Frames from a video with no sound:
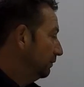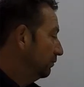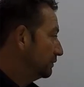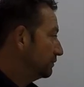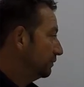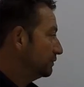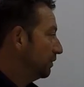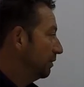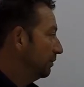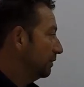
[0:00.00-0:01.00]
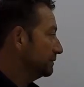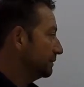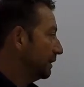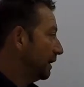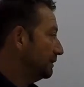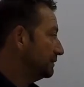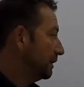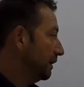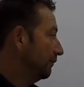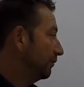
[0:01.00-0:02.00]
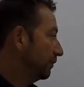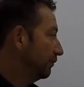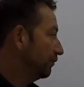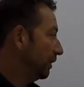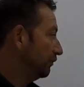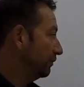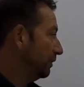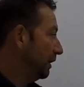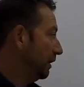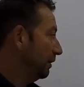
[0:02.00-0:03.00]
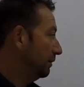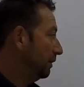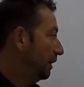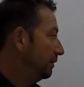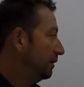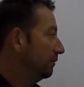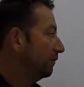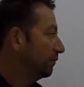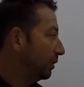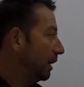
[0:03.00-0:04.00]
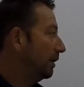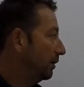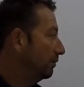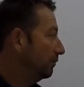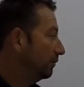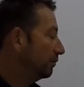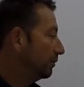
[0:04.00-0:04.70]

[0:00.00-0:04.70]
What sort of timelines are they saying for construction there and then display homes?